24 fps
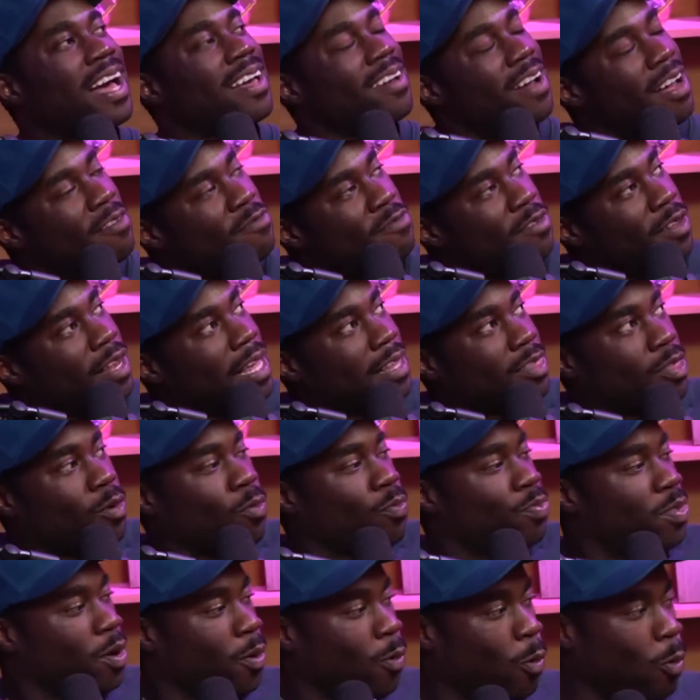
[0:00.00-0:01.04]
I feel like the
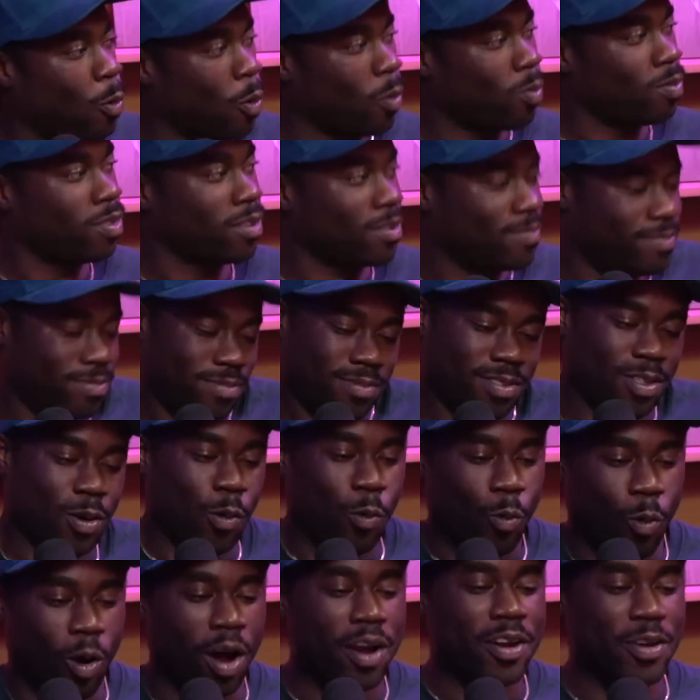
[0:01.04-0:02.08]

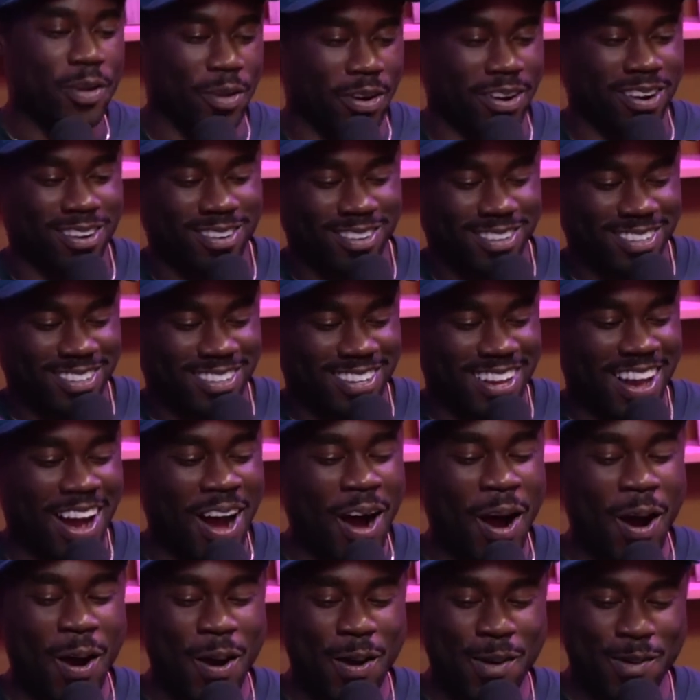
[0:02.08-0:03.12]
wonder
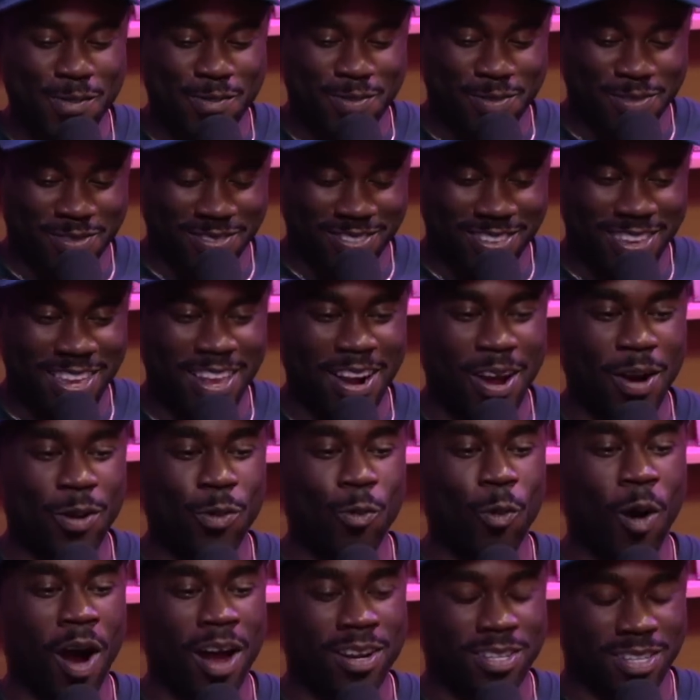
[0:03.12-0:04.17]
of
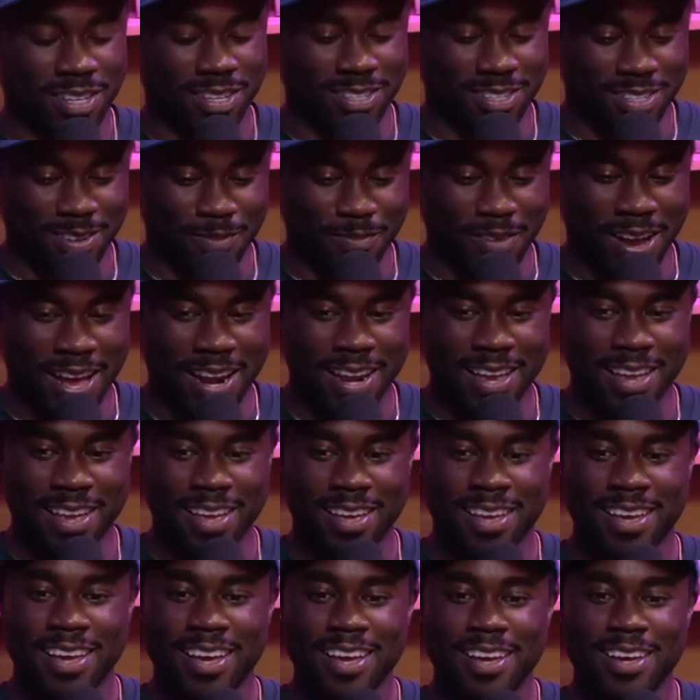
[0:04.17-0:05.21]
watching
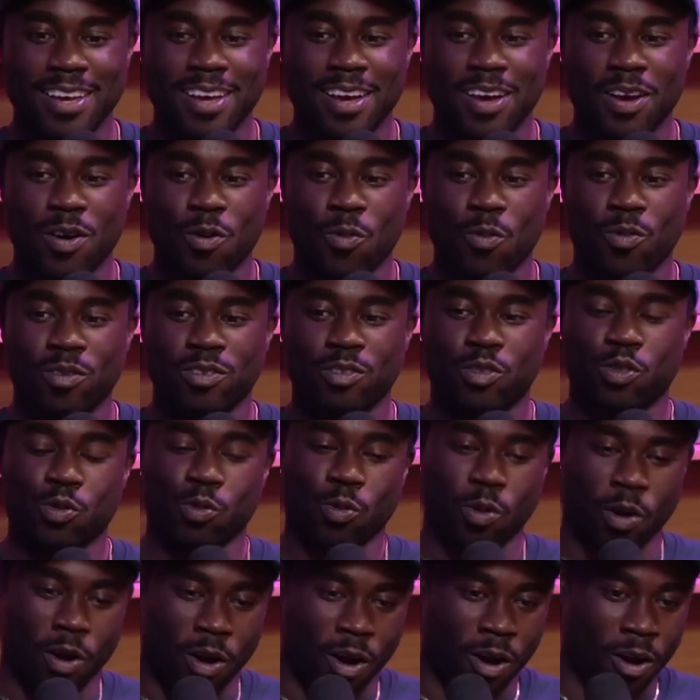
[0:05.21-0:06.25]
somebody
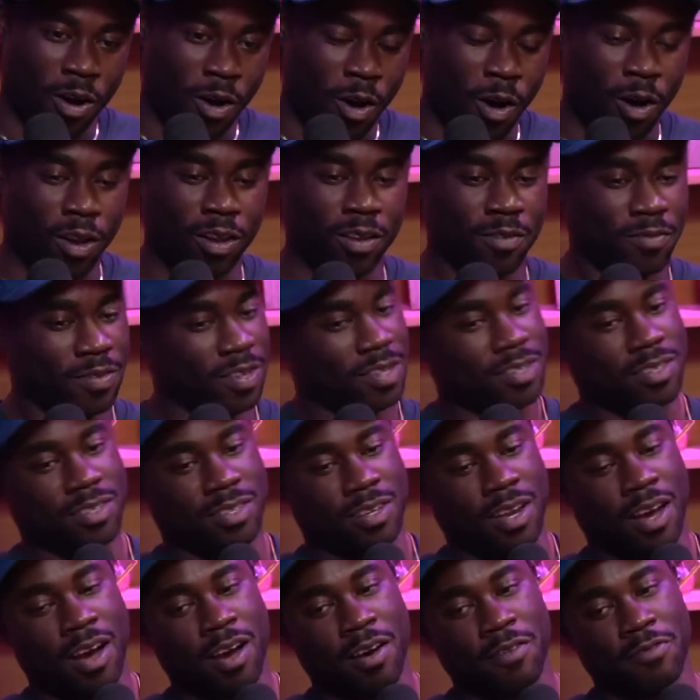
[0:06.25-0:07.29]
draw all of this
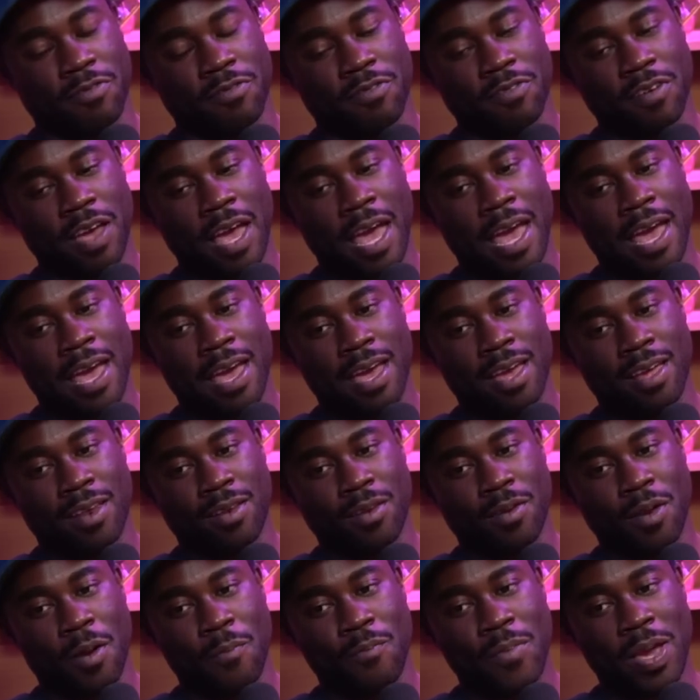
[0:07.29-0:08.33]
stuff
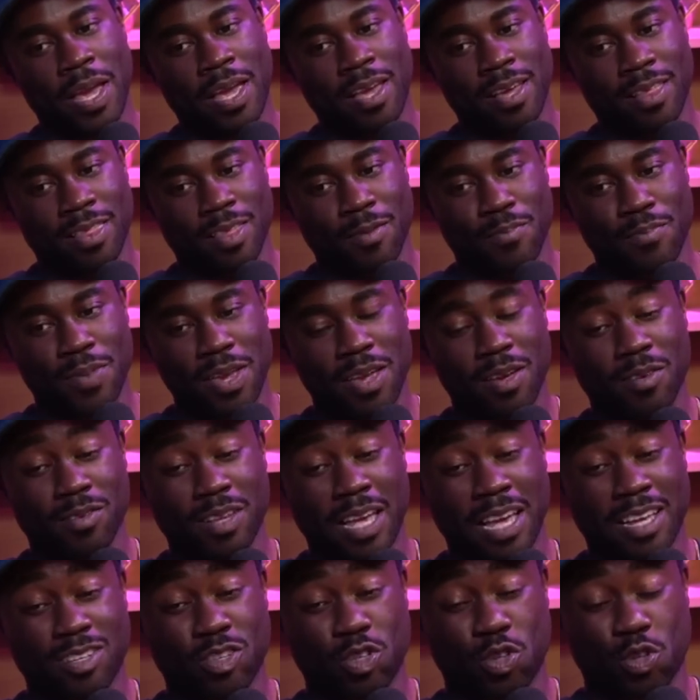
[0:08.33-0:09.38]
and making them be
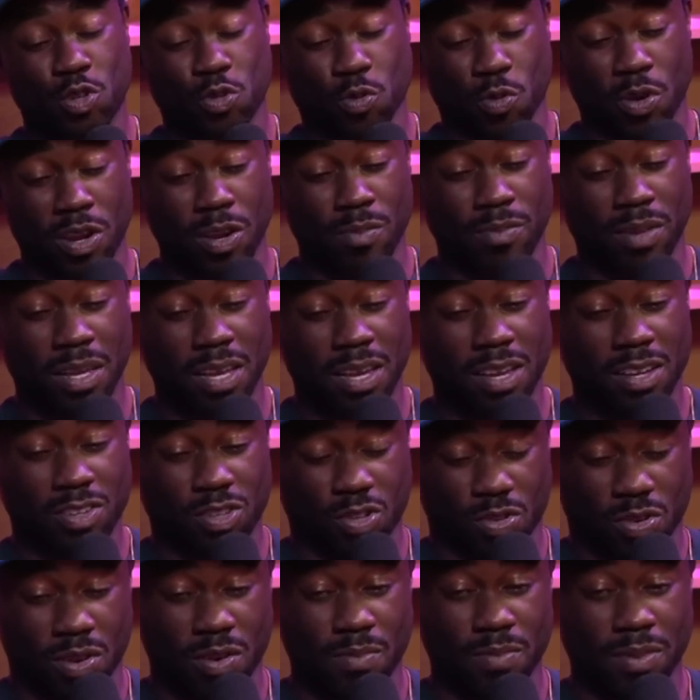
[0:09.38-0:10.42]
extremely,
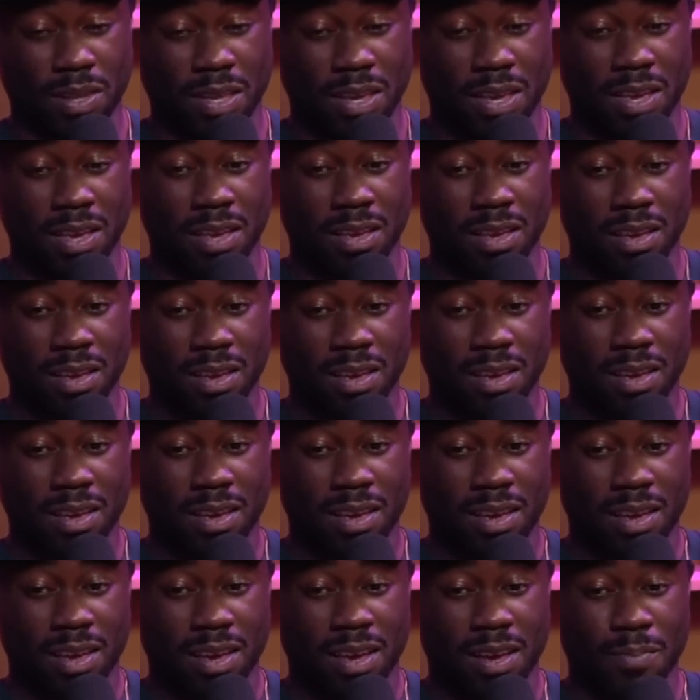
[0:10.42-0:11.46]
extremely
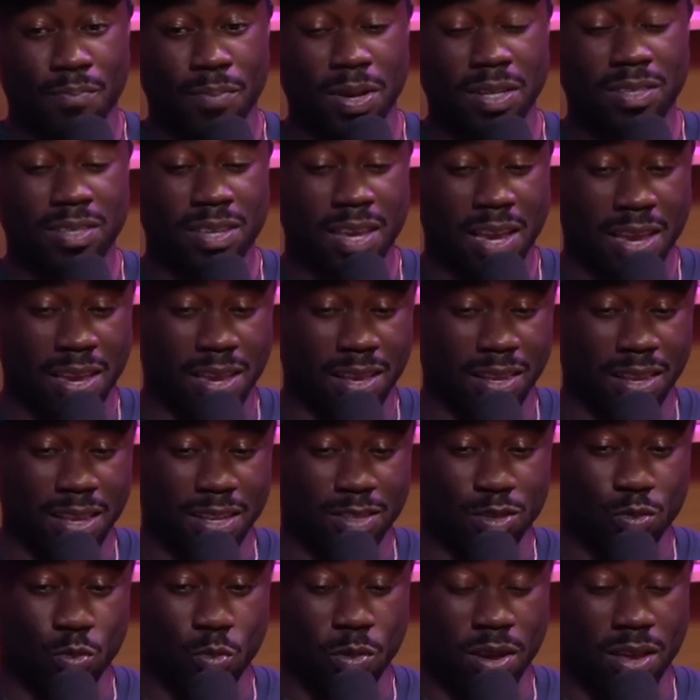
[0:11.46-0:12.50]

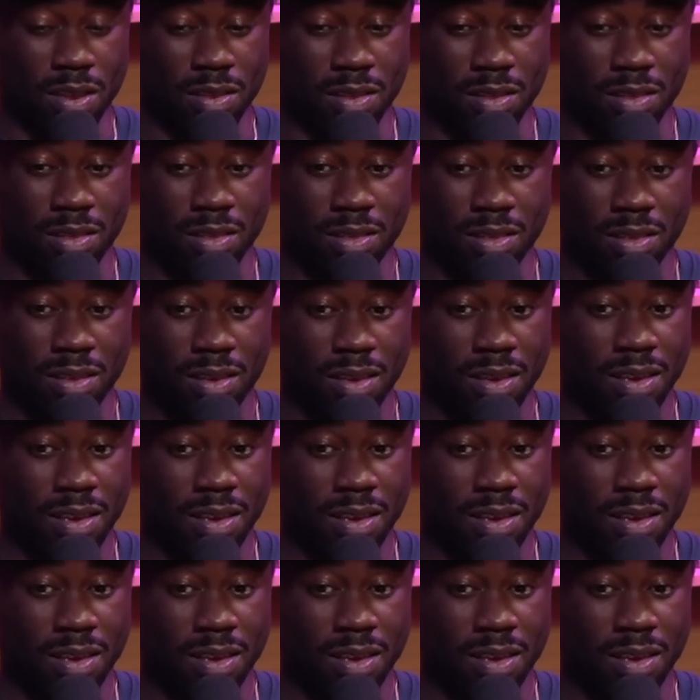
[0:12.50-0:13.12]
meticulous with,